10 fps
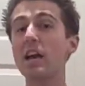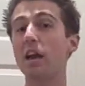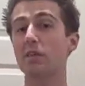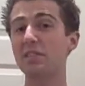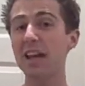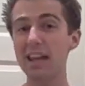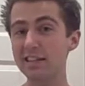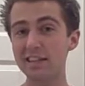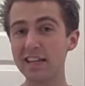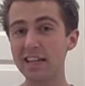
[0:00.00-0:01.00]
Now, there's 10
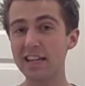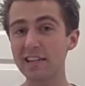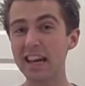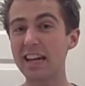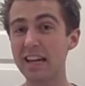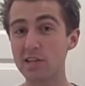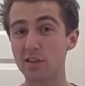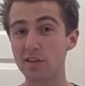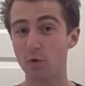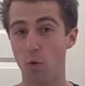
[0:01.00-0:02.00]
CDs in each
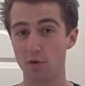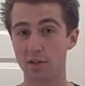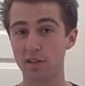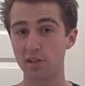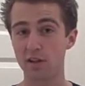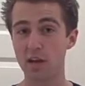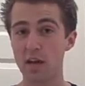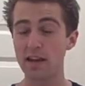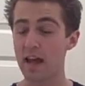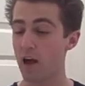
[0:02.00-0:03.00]
of these courses
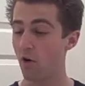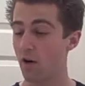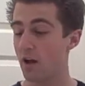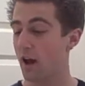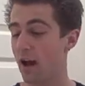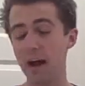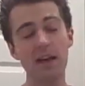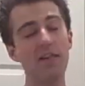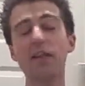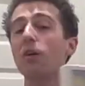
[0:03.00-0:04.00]
now. Uh,
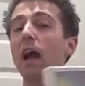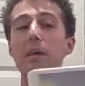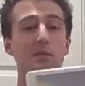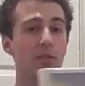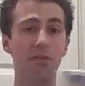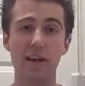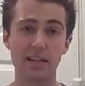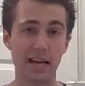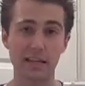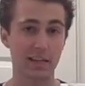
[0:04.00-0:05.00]
they're absolutely
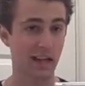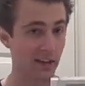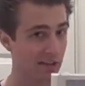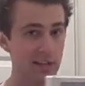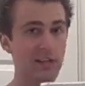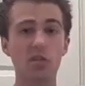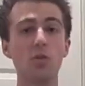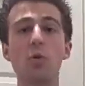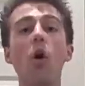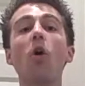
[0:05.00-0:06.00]
fantastic. I've listened
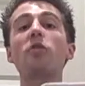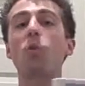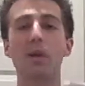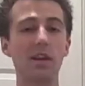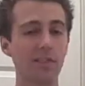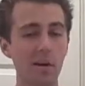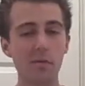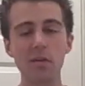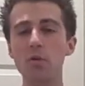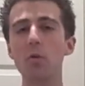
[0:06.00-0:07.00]
to all 20 of
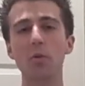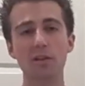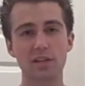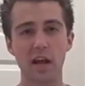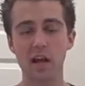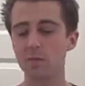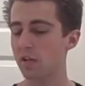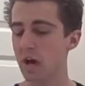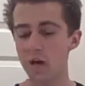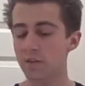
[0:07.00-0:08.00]
them numerous
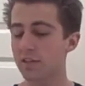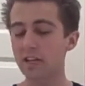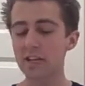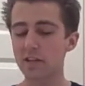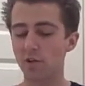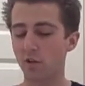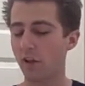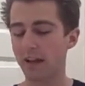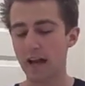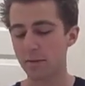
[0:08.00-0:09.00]
times. The CDs are
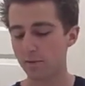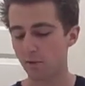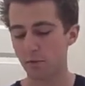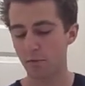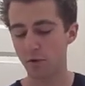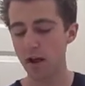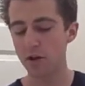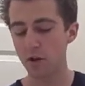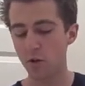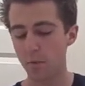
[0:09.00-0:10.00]
like absolutely
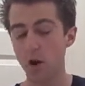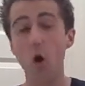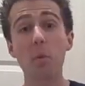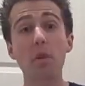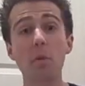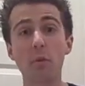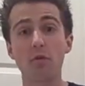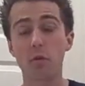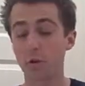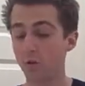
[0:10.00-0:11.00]
brand new. I'm going to open them up
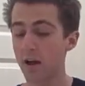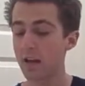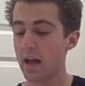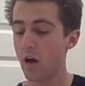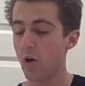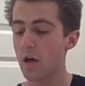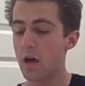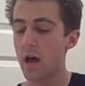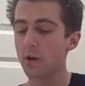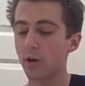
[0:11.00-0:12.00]
for you right now,
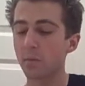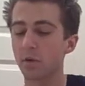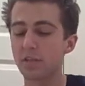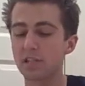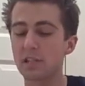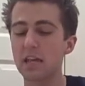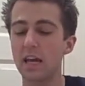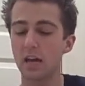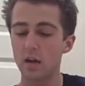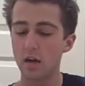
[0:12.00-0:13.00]
and you're going to be able to see